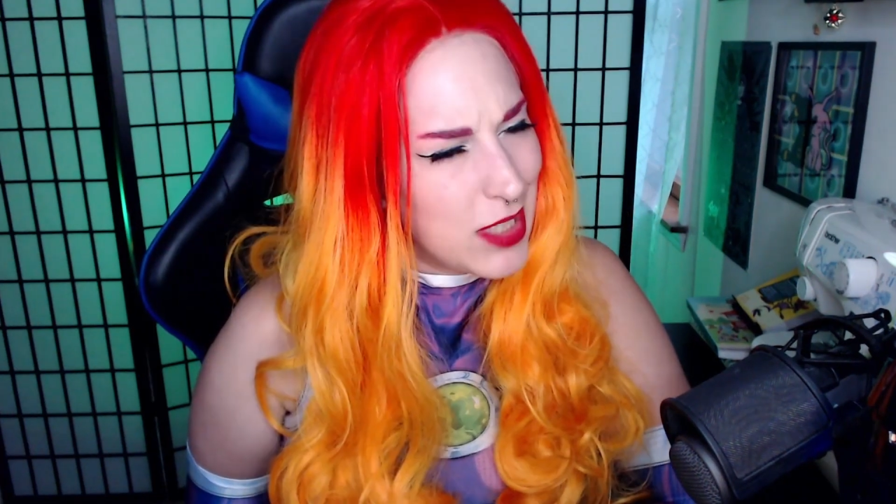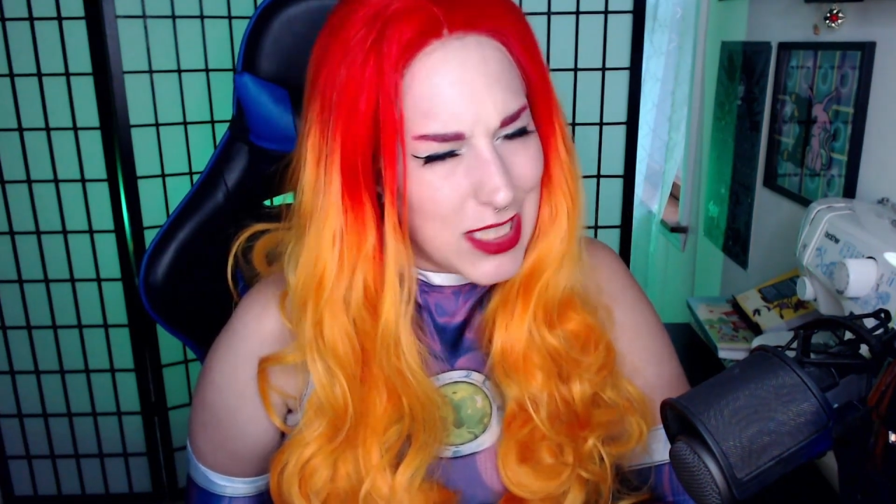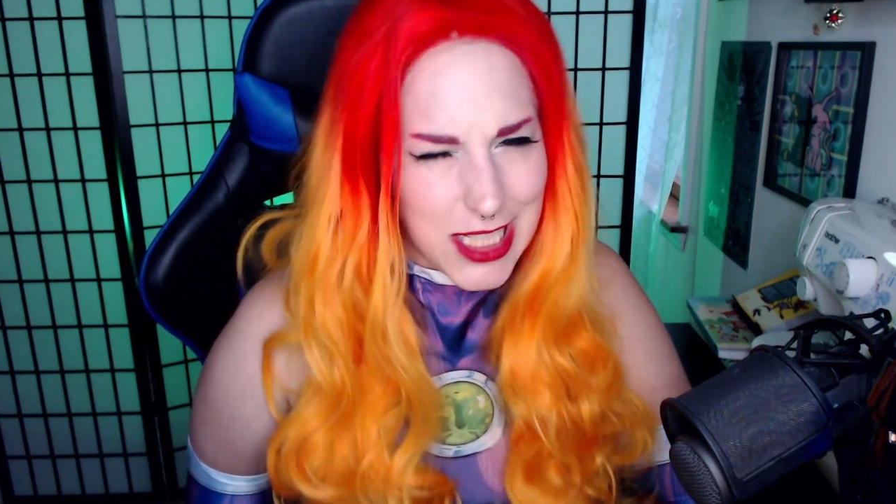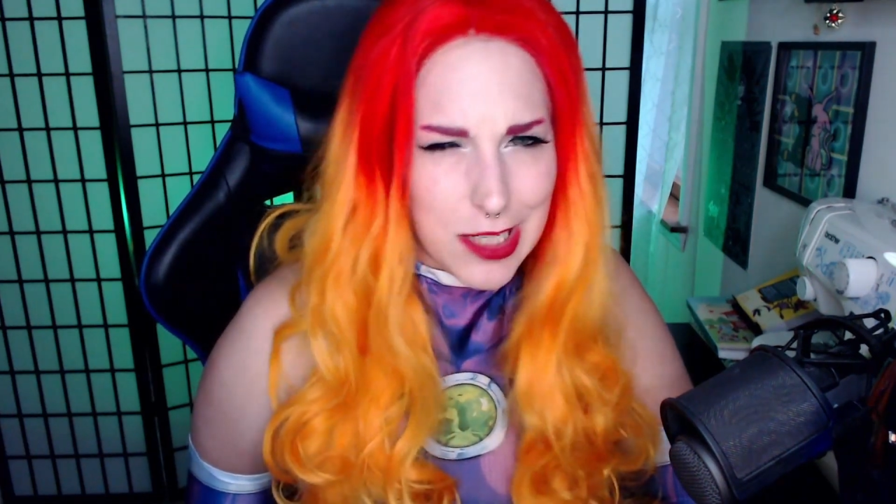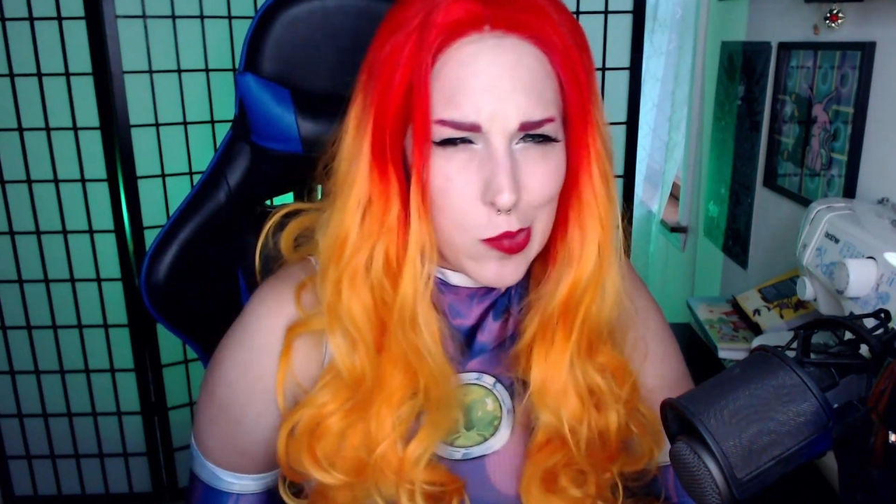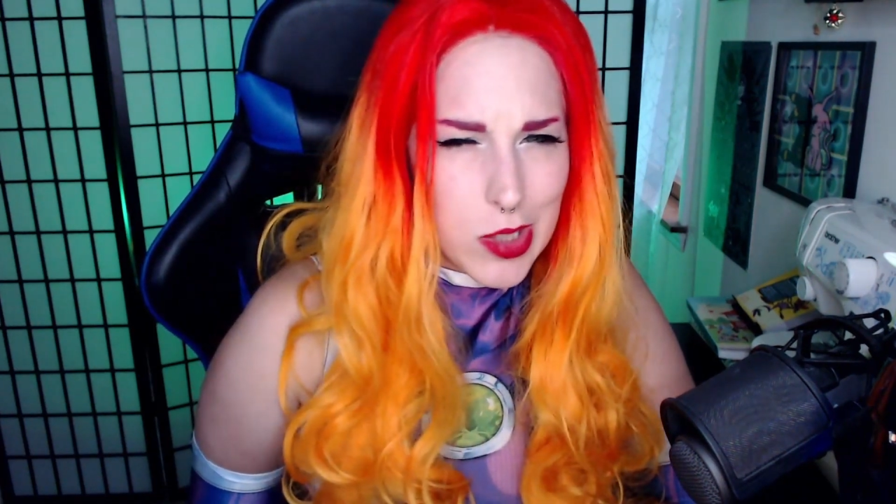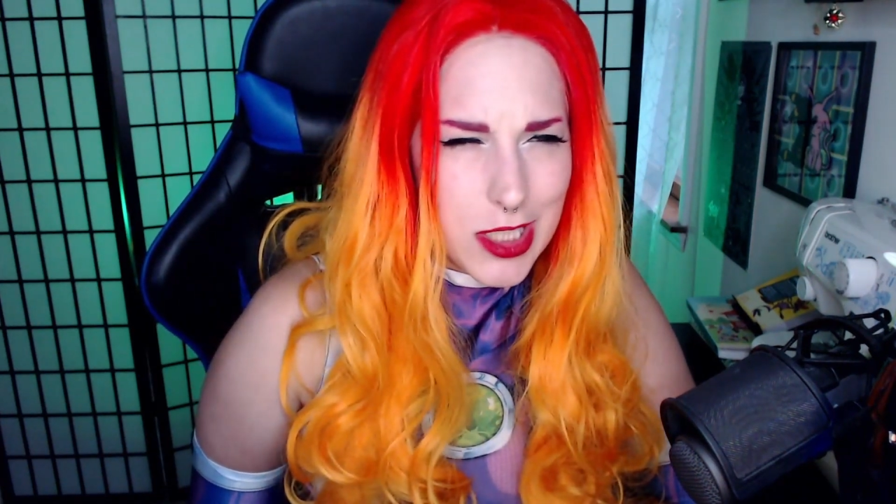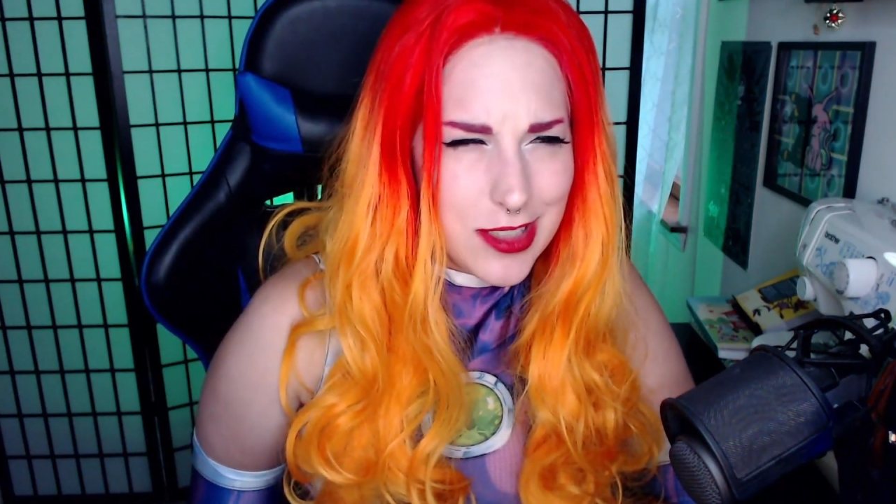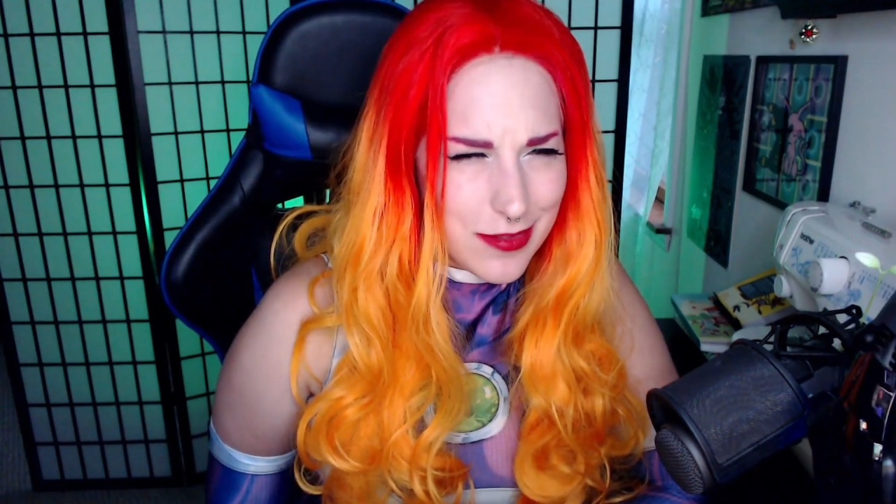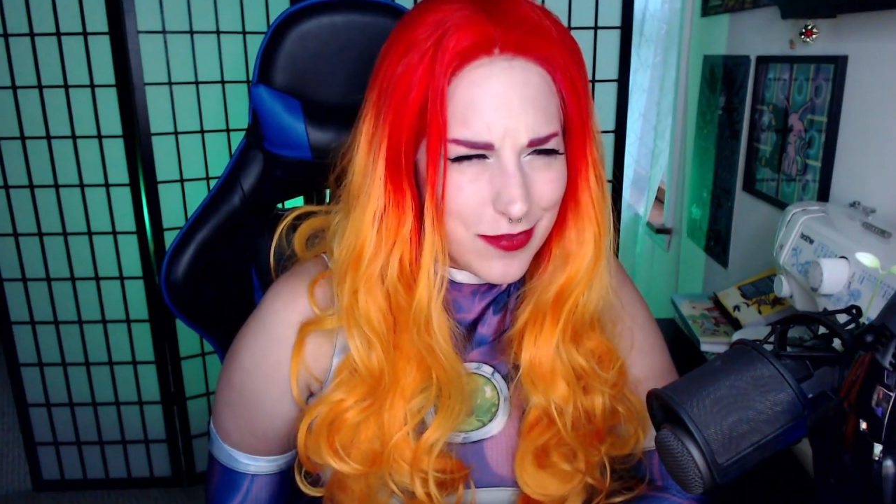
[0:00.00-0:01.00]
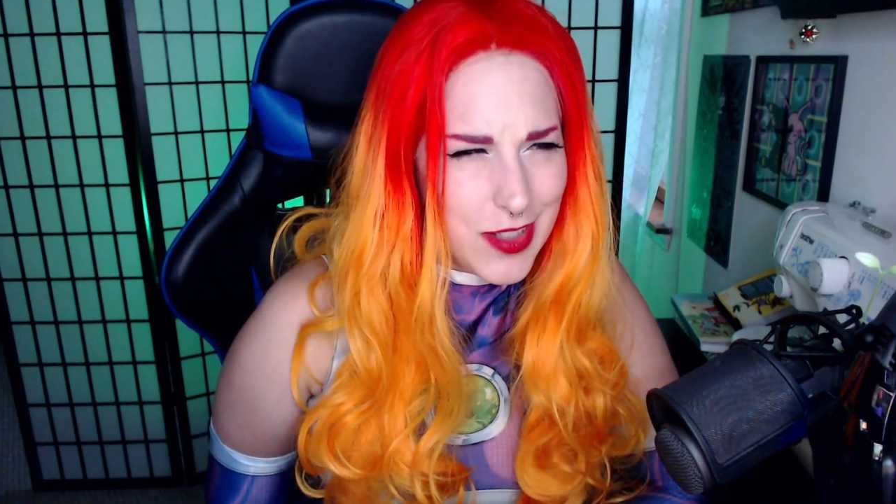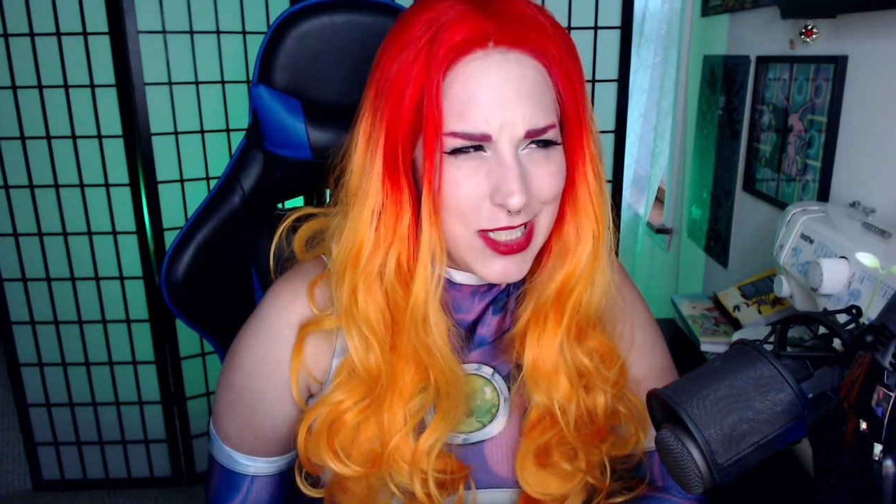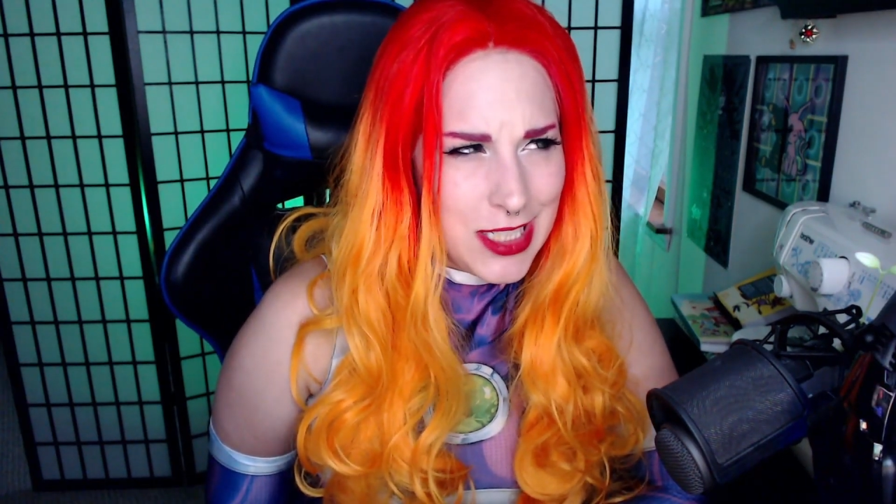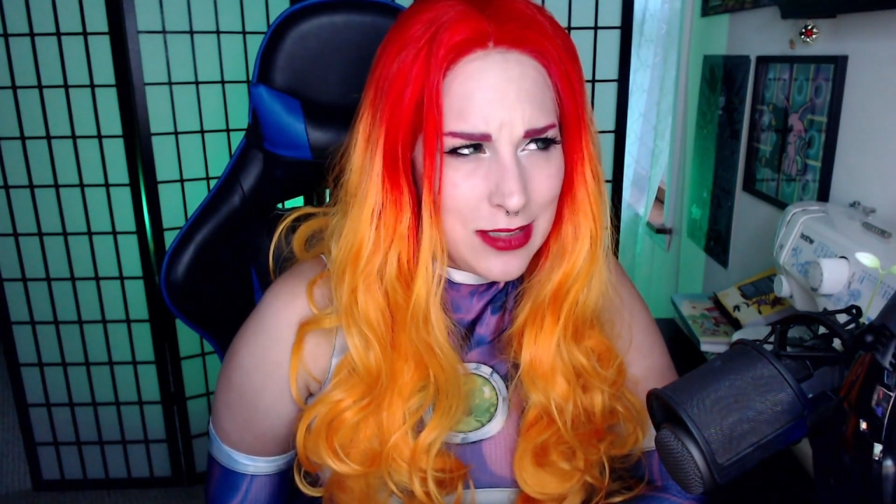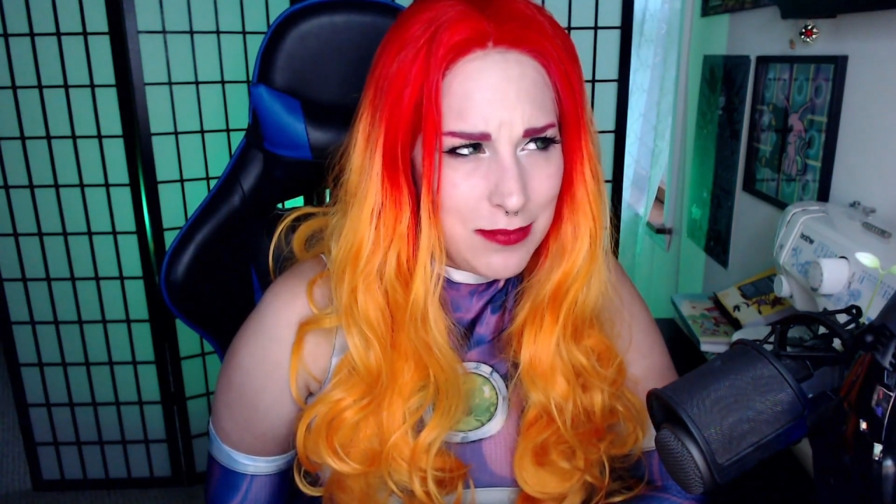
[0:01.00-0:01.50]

Is that a word? Affiliate